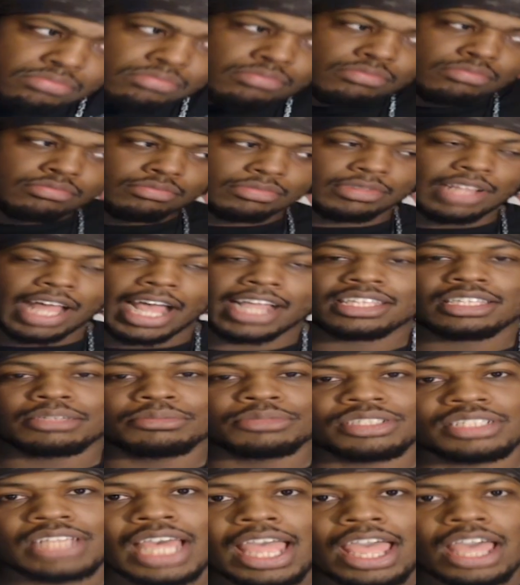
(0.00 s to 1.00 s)
like
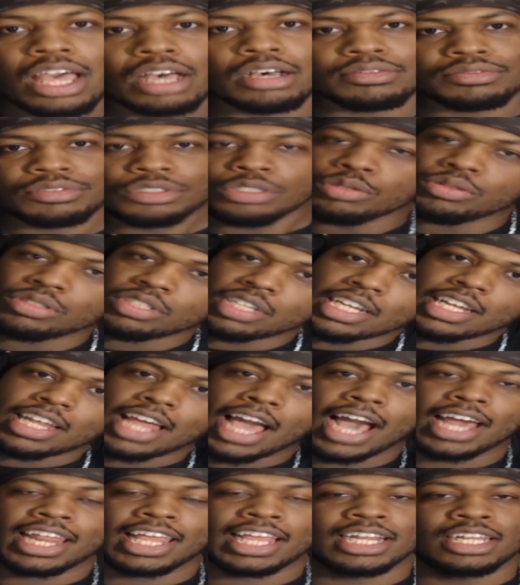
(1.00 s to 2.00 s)
themselves. You seen how
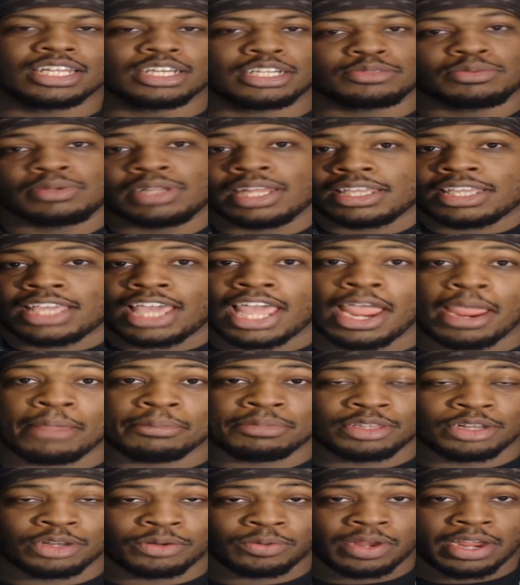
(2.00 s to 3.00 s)
they looked when they came to
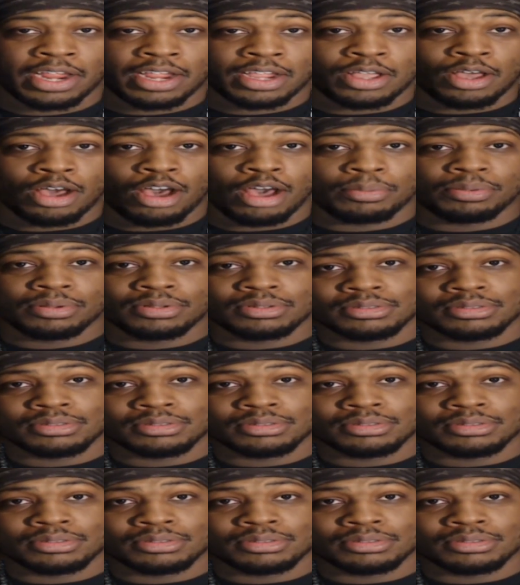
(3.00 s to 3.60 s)
the red carpet.